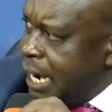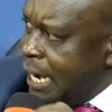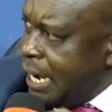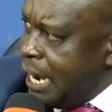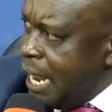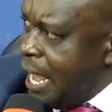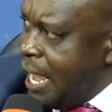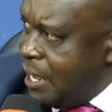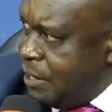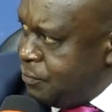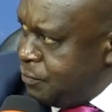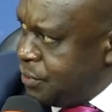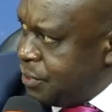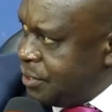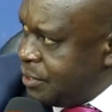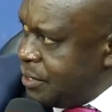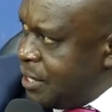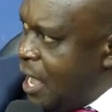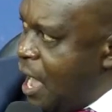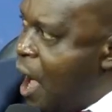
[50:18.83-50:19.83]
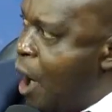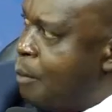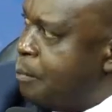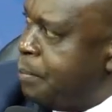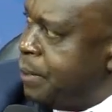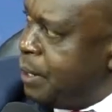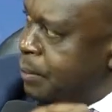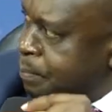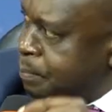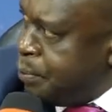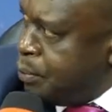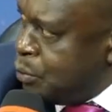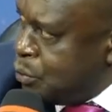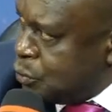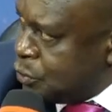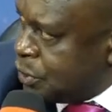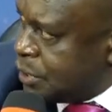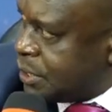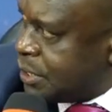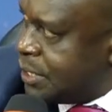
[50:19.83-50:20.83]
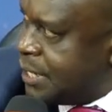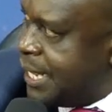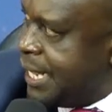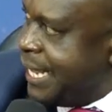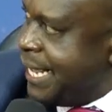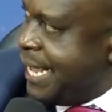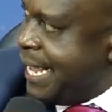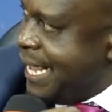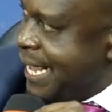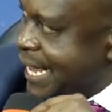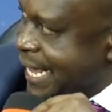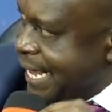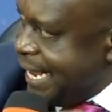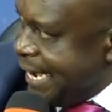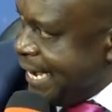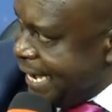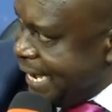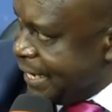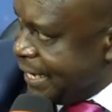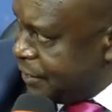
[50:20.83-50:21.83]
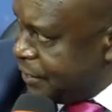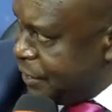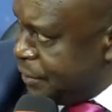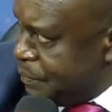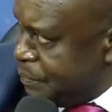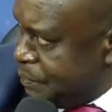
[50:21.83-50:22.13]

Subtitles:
lives have been put in danger.